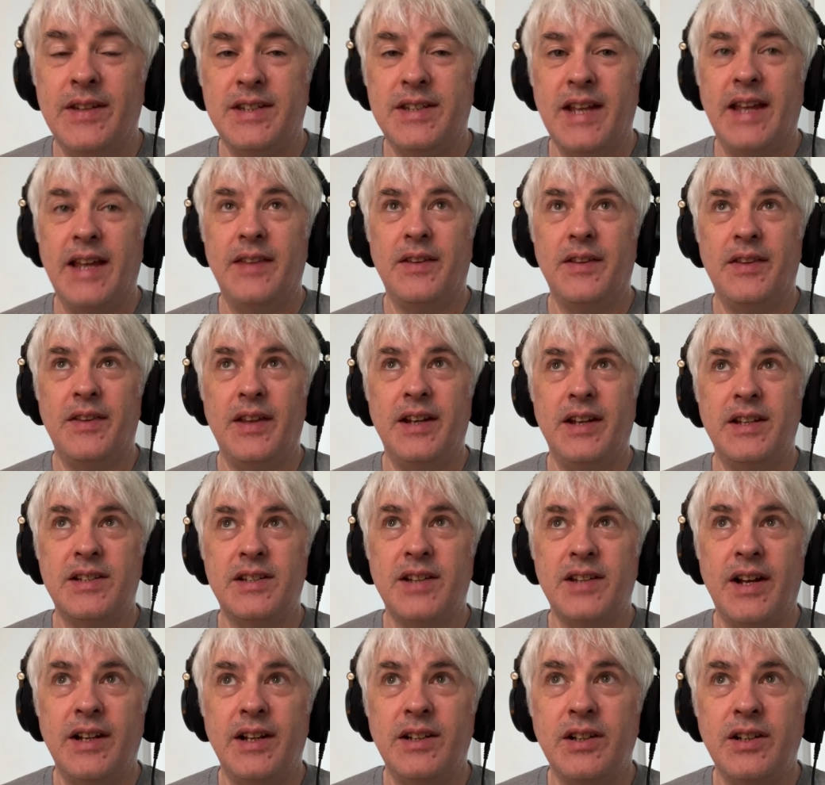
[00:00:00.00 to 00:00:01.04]
the day that they
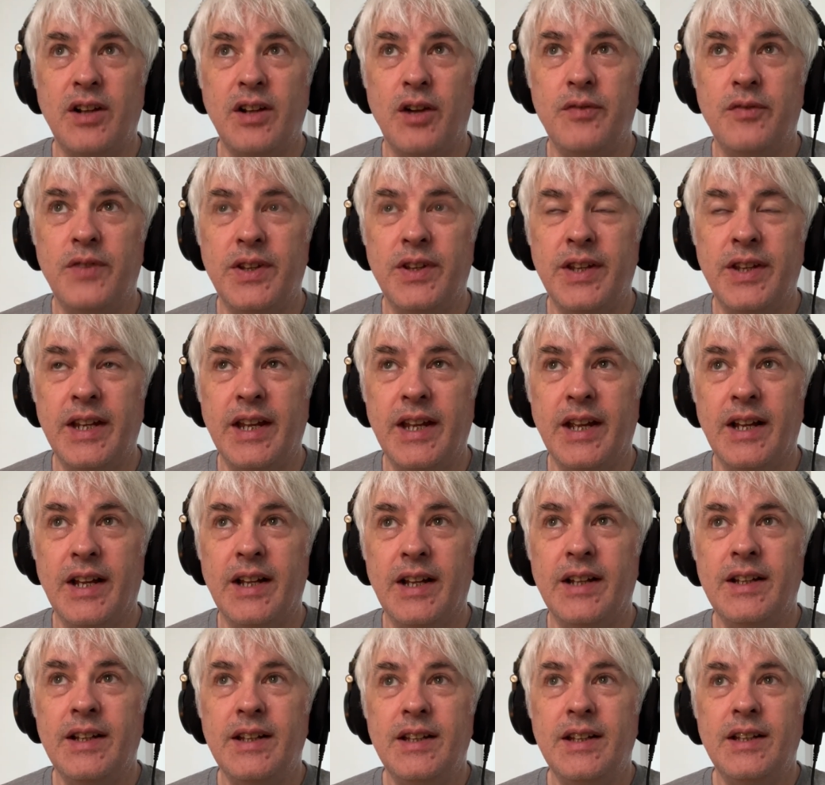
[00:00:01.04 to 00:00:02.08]
decided to go for the
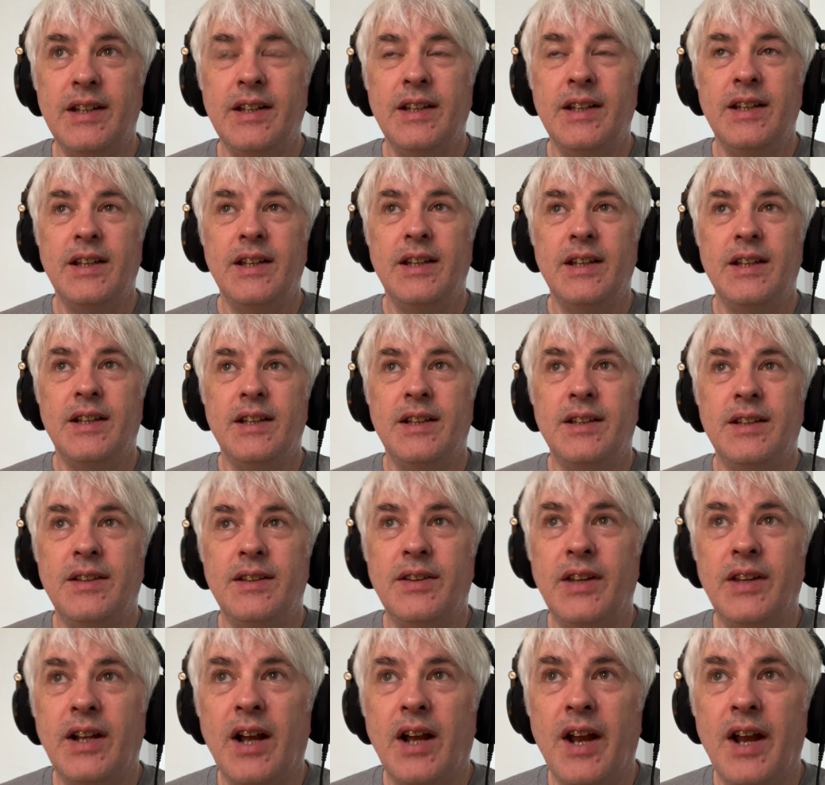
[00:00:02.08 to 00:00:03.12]

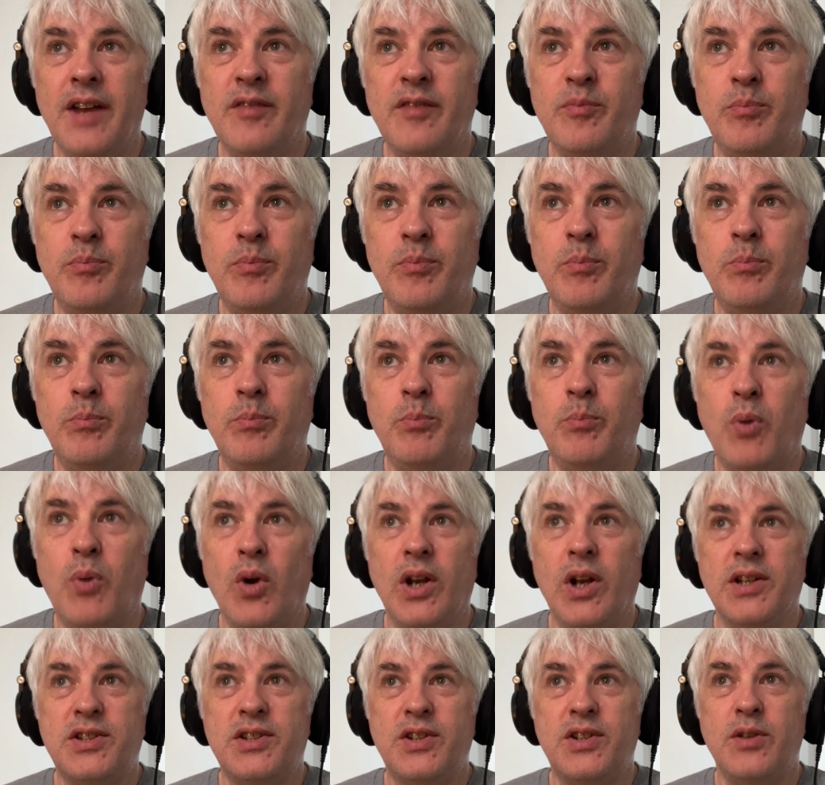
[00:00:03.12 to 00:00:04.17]
kind of
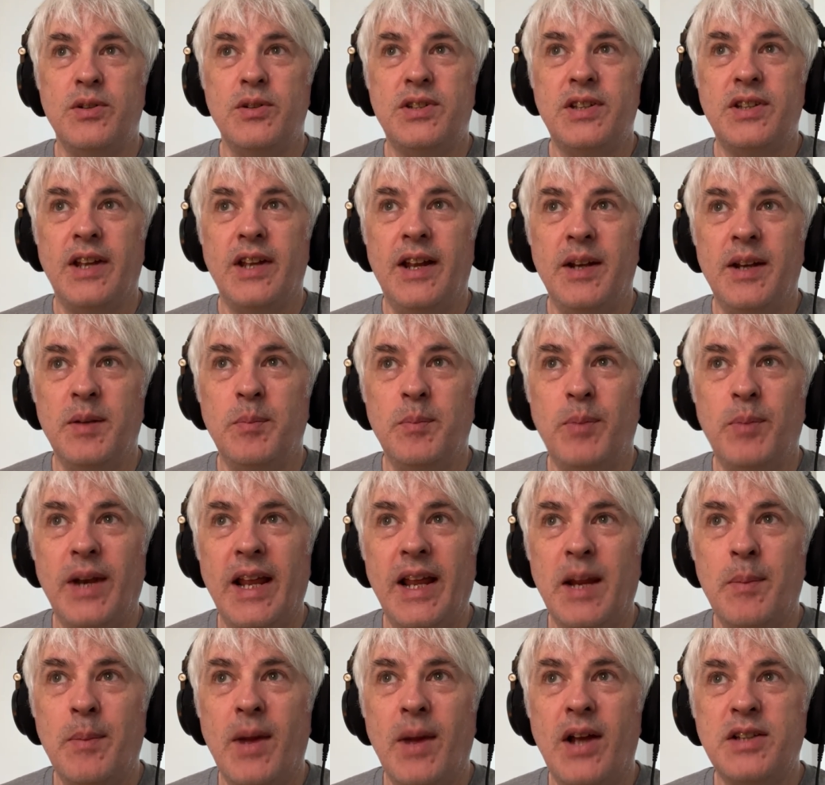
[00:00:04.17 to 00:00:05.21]
boiler suits and
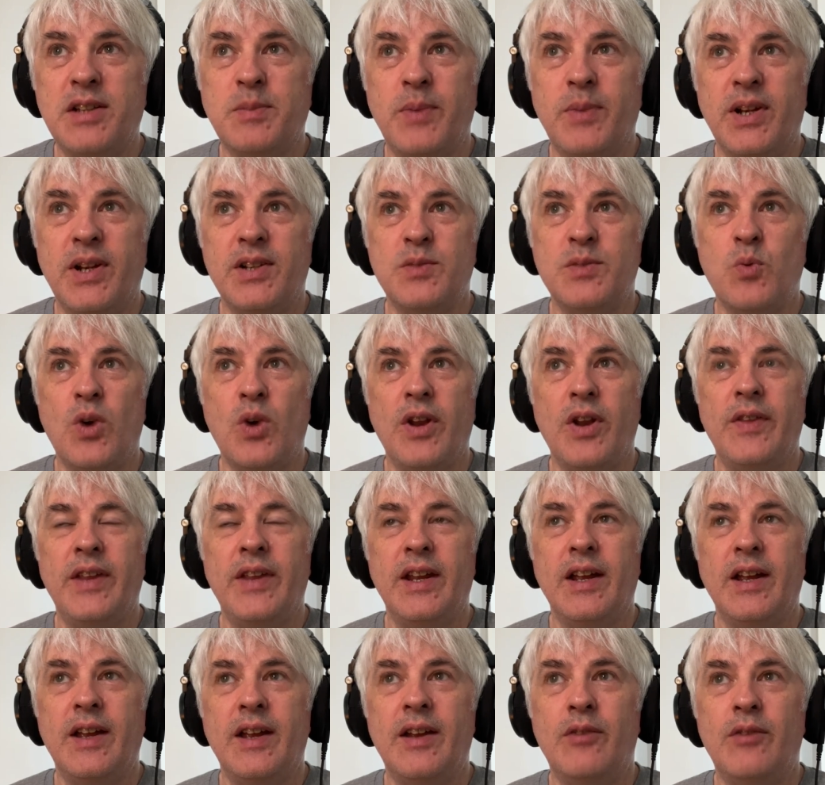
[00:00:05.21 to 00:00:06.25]
plague mask, because one of
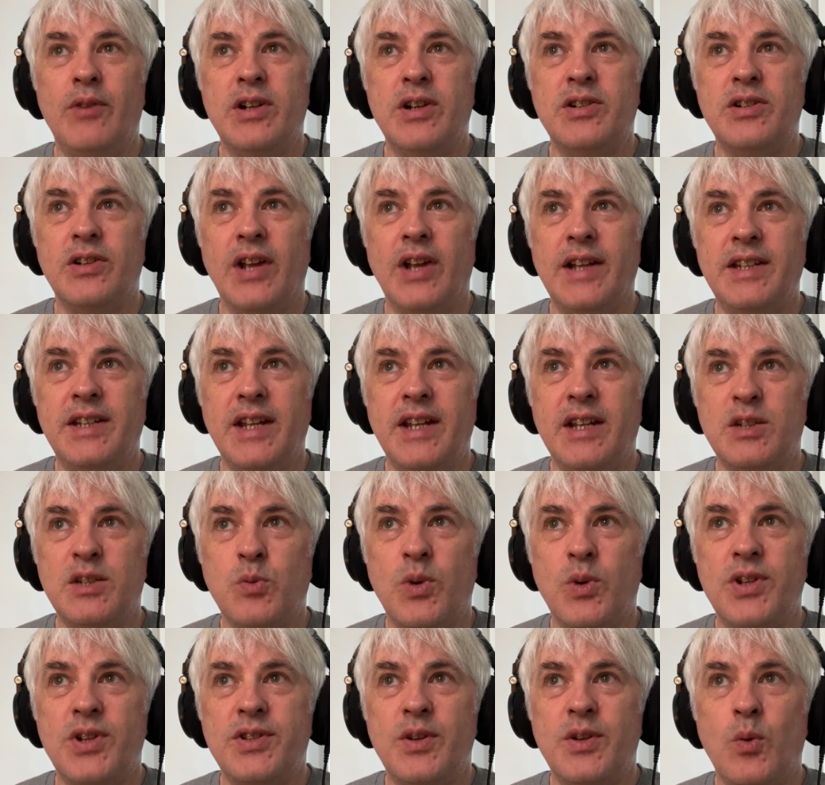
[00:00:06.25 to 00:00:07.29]
the original ideas
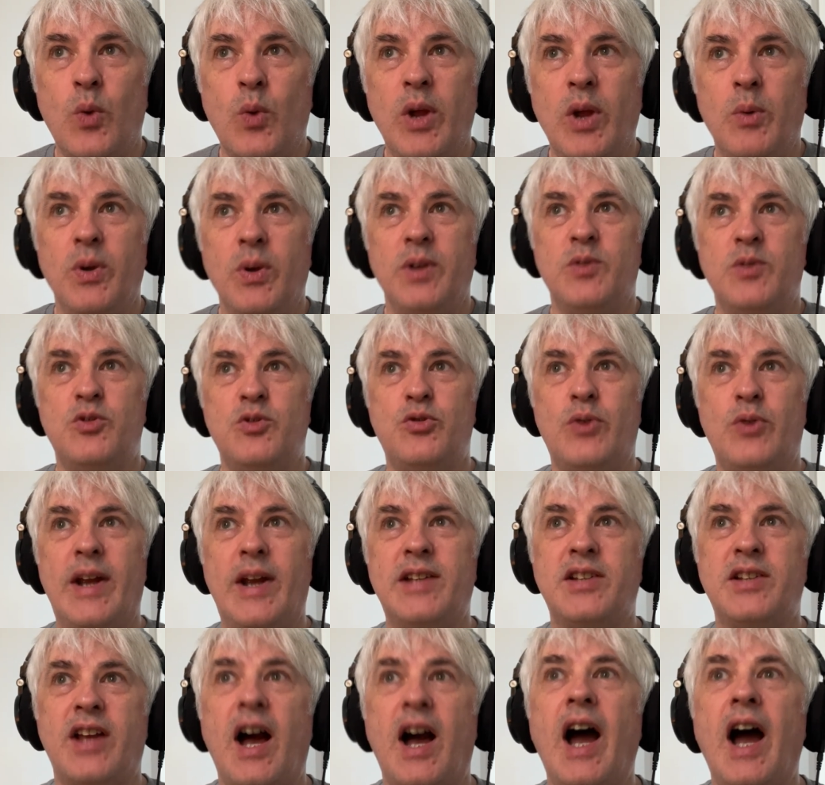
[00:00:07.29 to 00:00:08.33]
was that we would
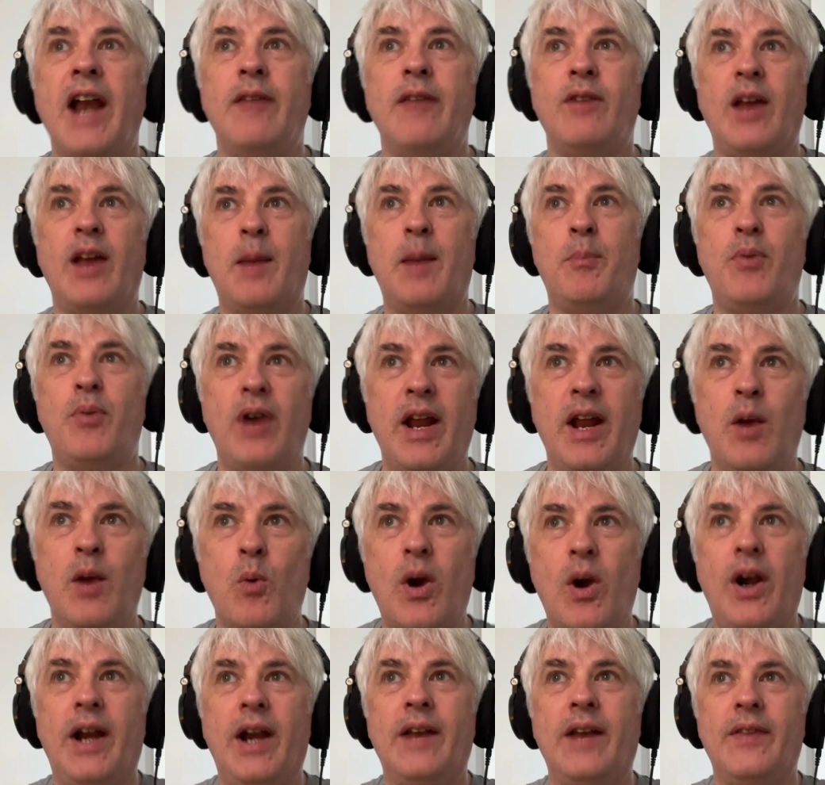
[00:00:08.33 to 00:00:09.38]
dress kind of like Bray,
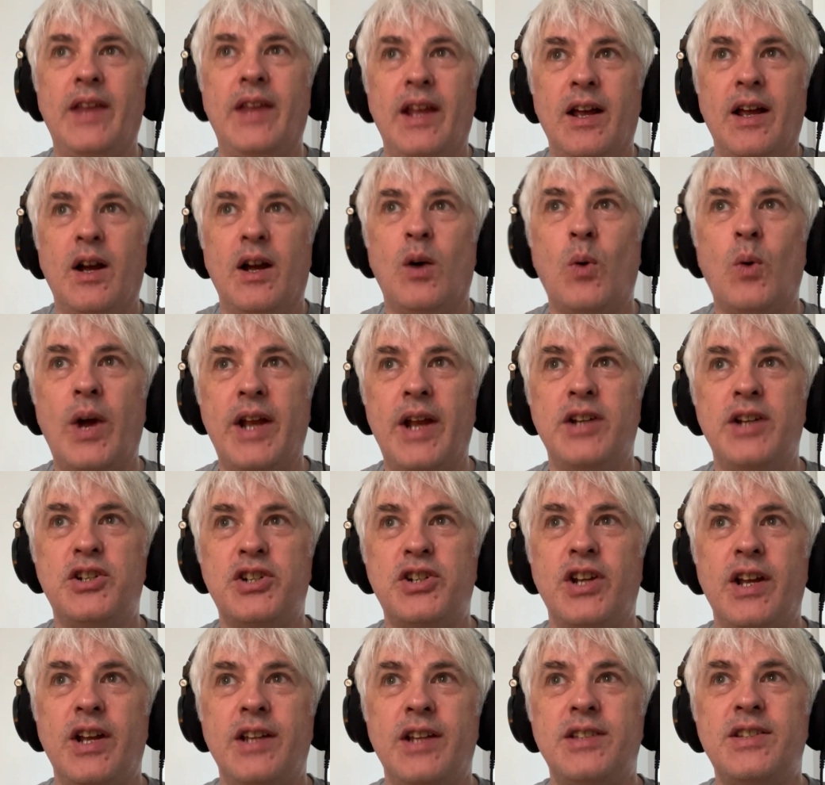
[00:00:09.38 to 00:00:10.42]
wearing the Hawaiian
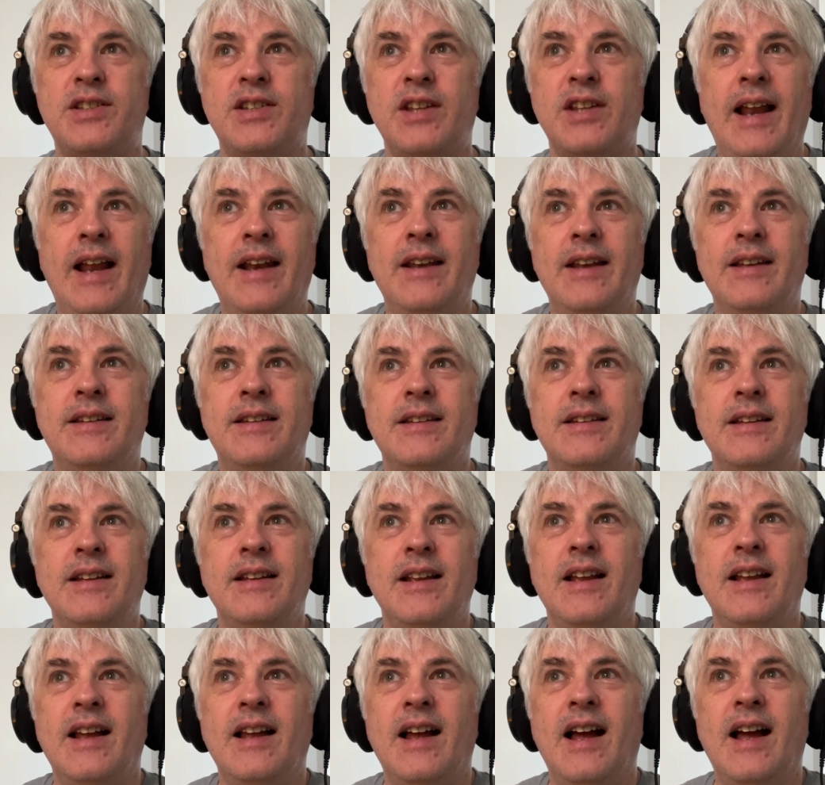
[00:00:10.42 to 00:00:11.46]
shirts. And
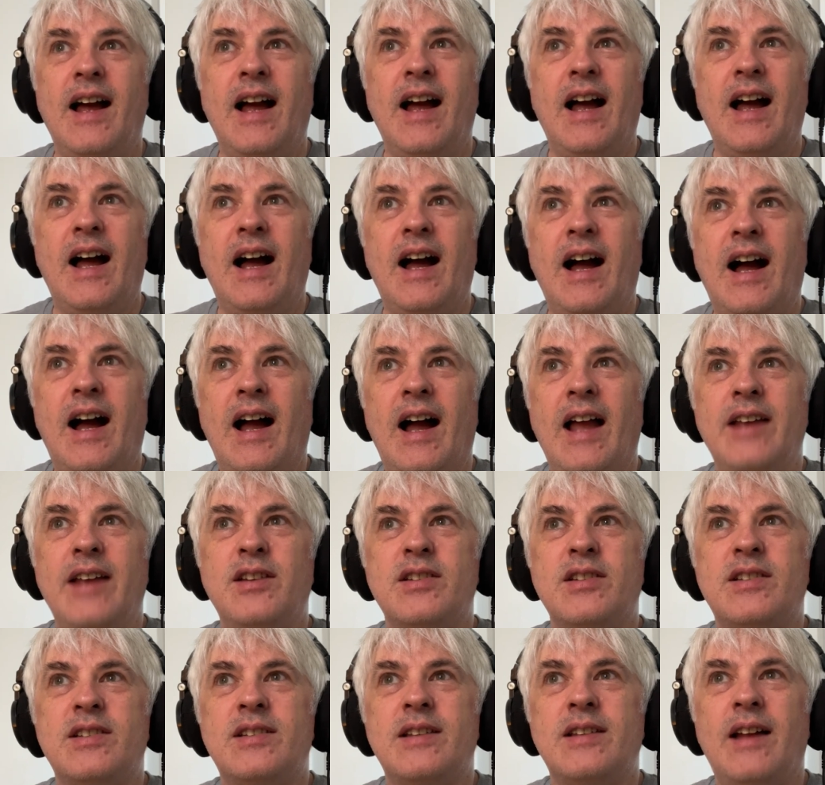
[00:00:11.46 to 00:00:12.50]
I
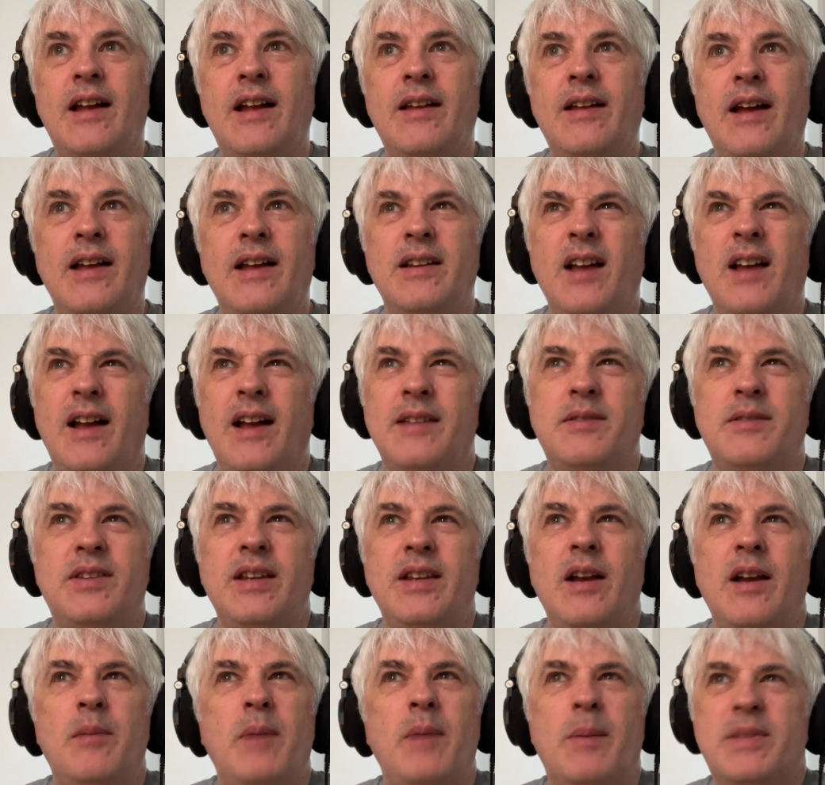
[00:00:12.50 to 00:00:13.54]

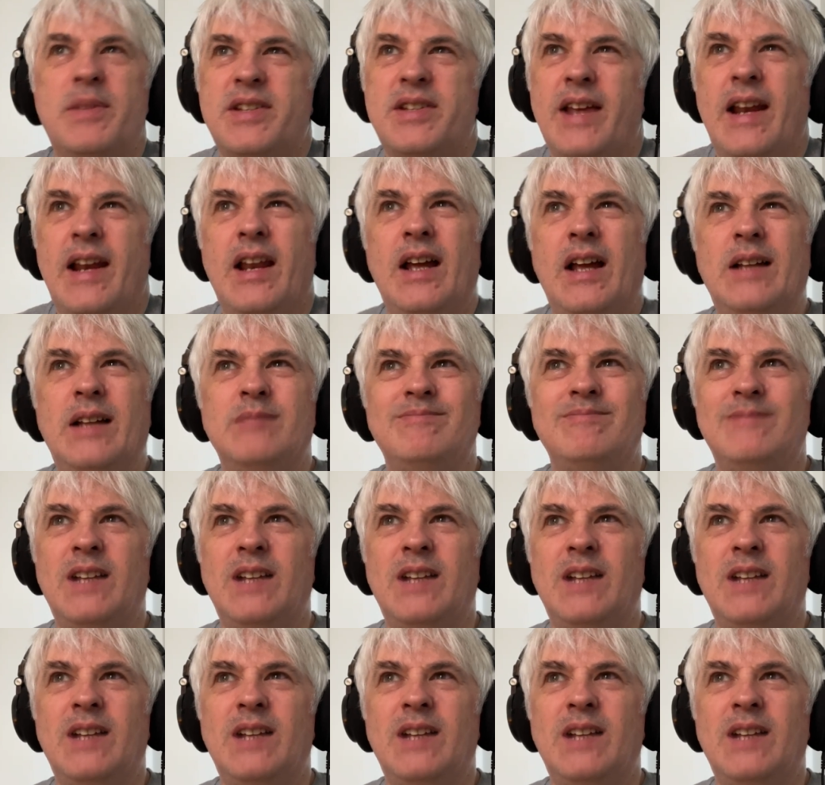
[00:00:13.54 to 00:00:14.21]
think I remember saying, like,